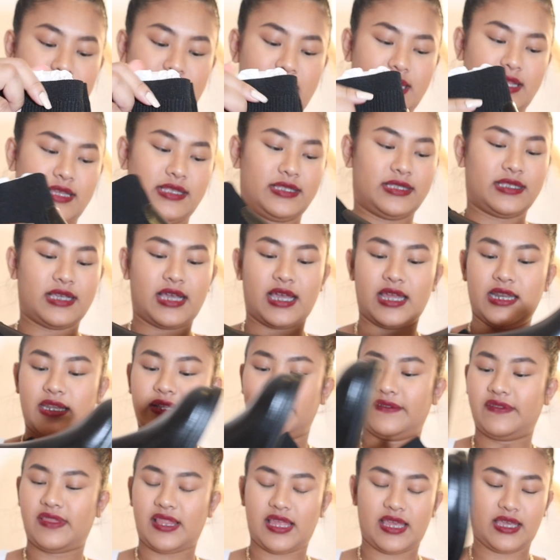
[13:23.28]
And it's kind
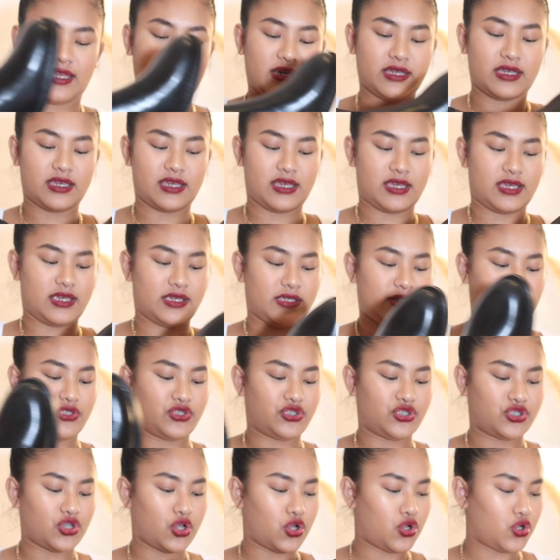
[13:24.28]
of like a
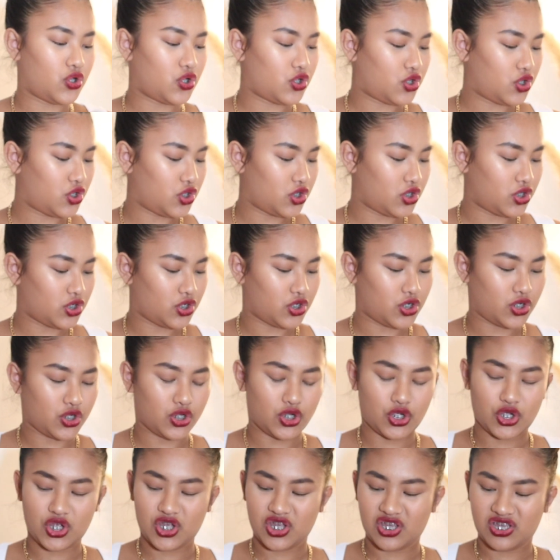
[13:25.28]
sock
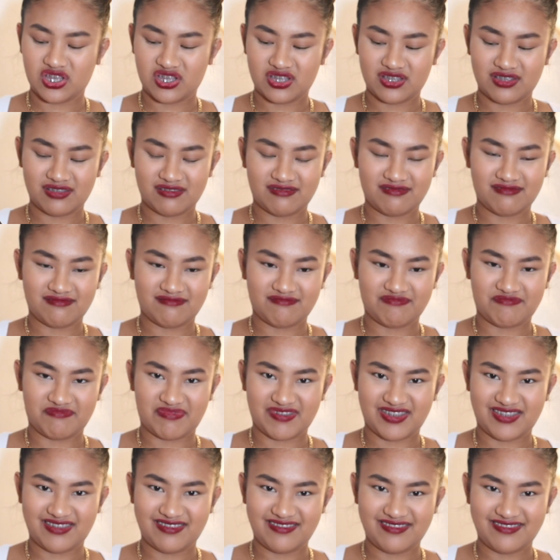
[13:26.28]

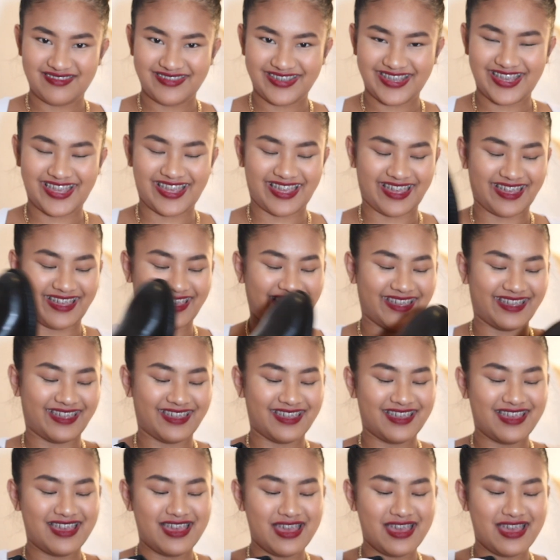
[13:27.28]
boot. but